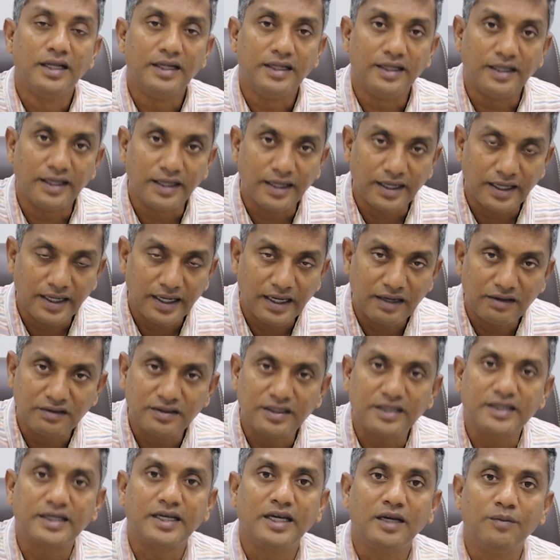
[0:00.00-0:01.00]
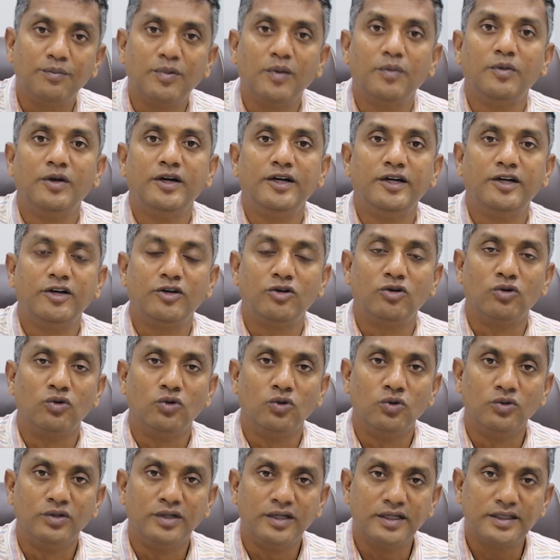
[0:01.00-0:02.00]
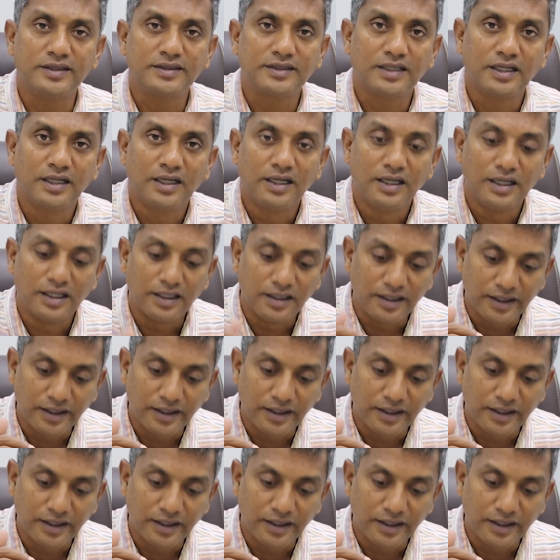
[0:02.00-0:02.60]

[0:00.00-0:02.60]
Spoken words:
They have the capability to do this.